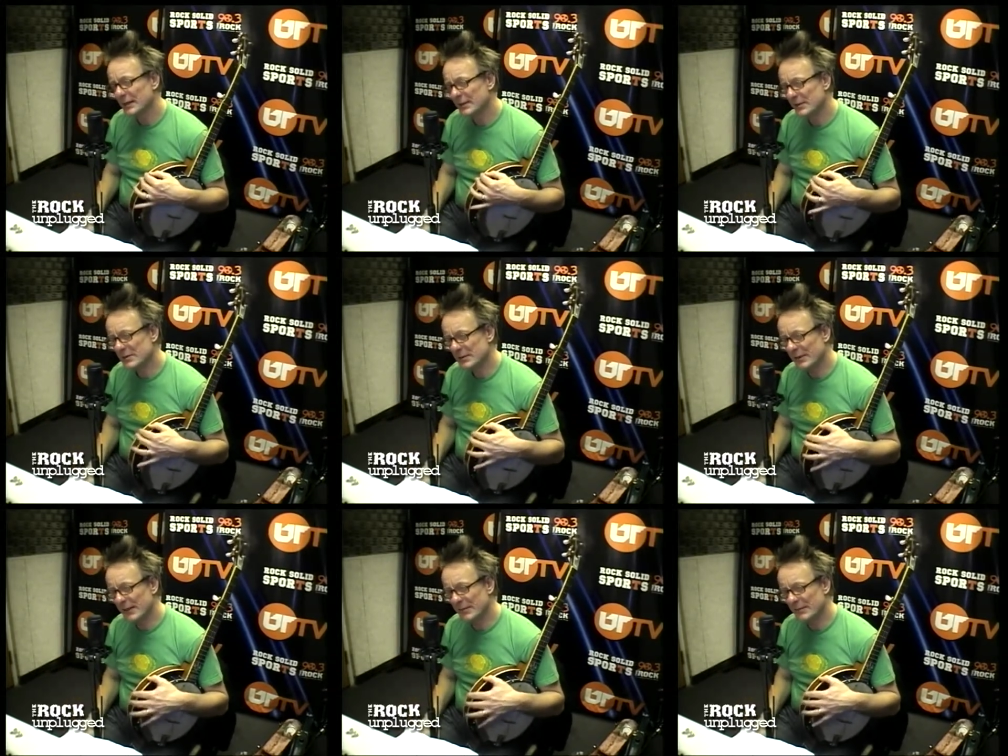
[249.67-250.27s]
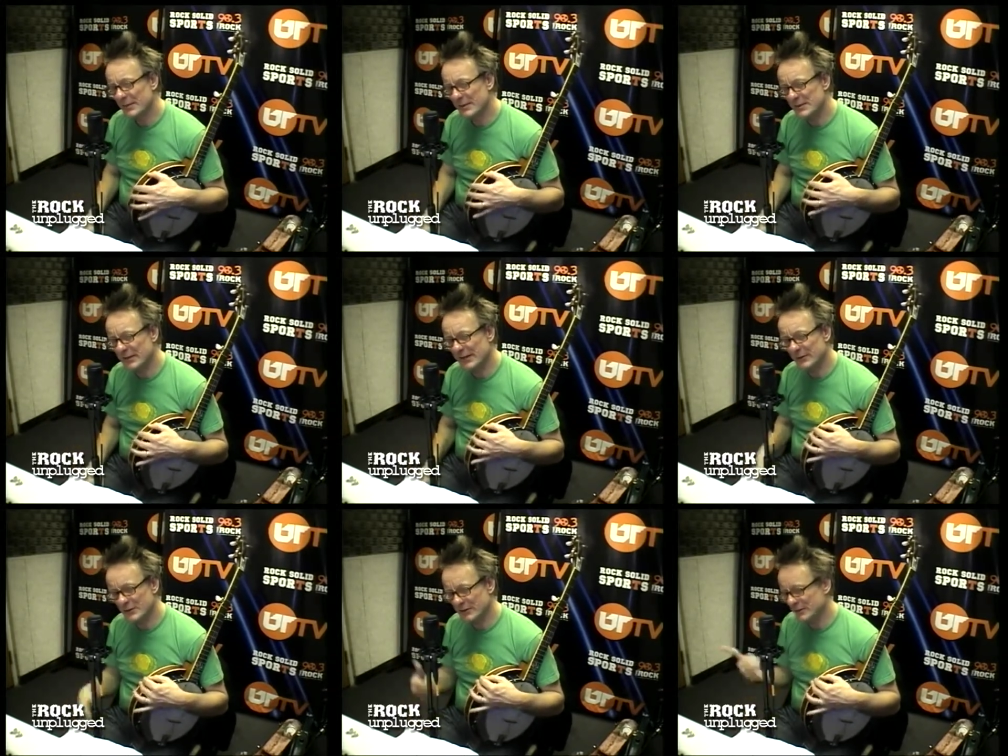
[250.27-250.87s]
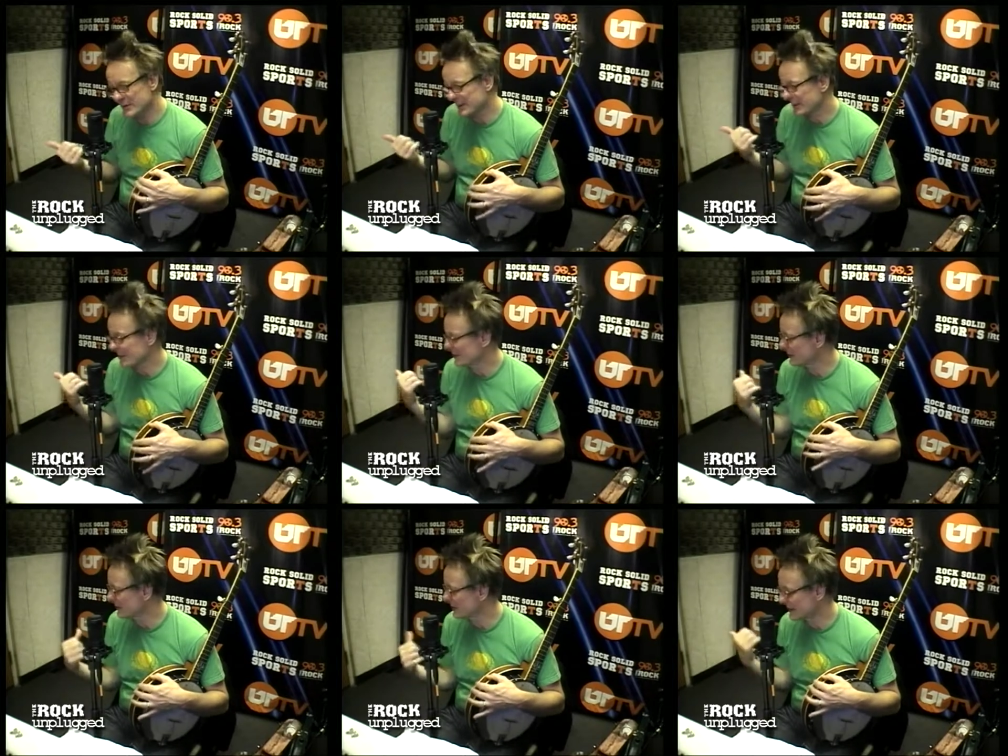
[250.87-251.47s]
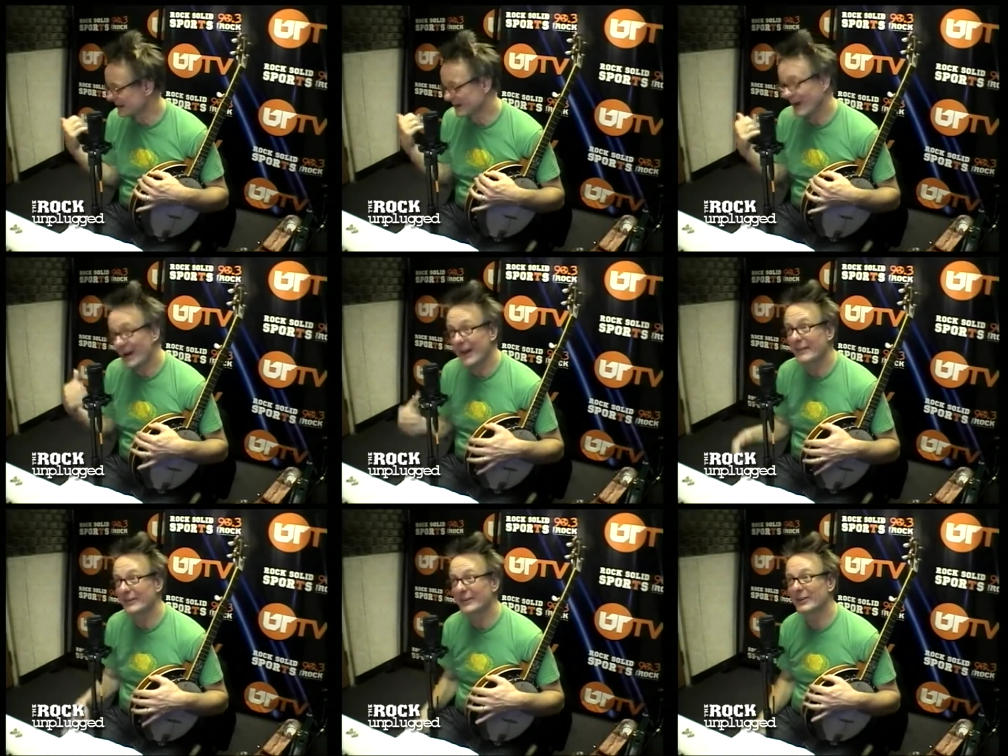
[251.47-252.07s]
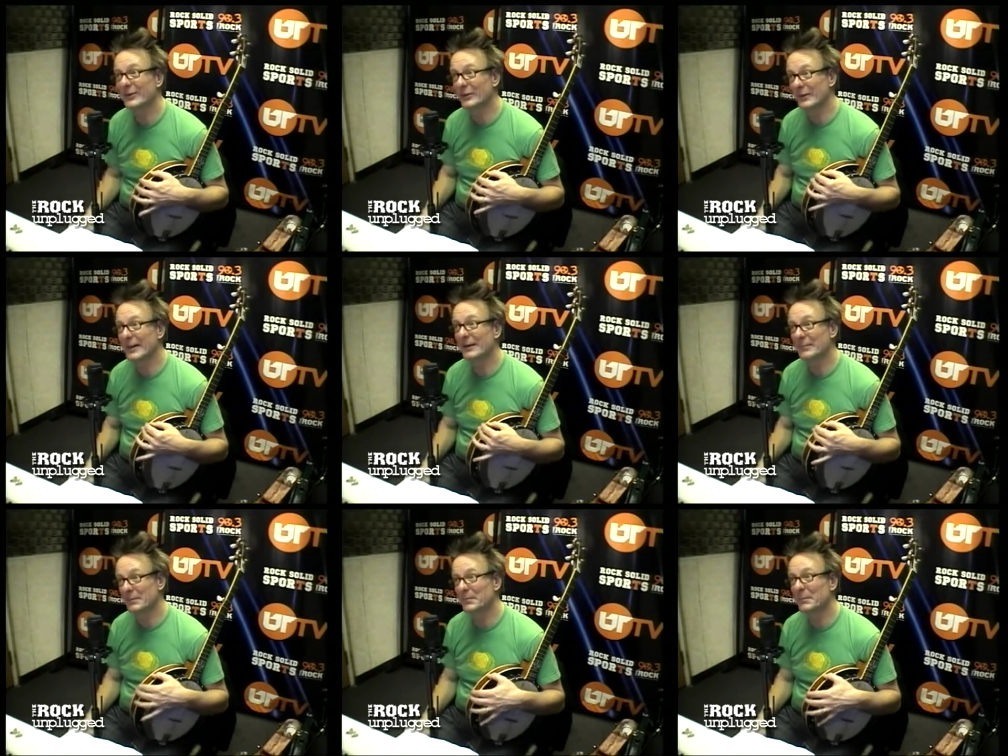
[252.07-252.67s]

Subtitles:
There's a lot of music. I'm sure there's like shows that y'all have here where they